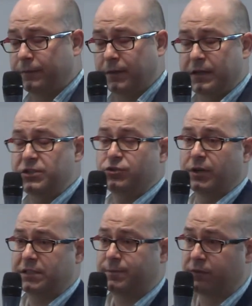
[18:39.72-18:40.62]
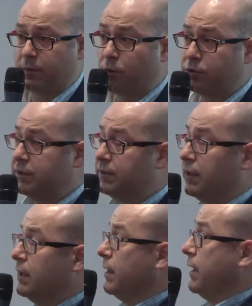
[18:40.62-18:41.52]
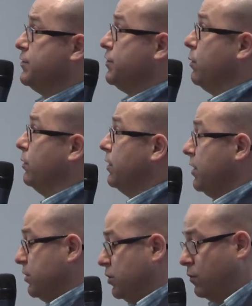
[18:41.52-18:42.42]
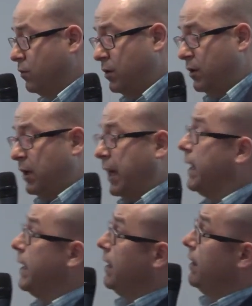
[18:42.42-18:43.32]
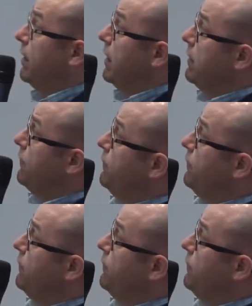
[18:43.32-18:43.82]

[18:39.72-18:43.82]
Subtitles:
issue has been reported, and so on. So I have